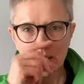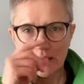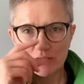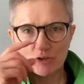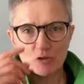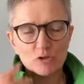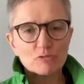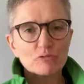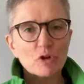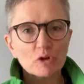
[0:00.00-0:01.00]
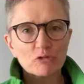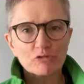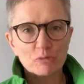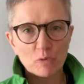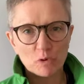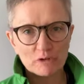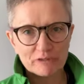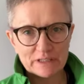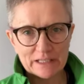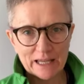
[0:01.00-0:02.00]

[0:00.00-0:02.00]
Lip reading: you're looking for more of it.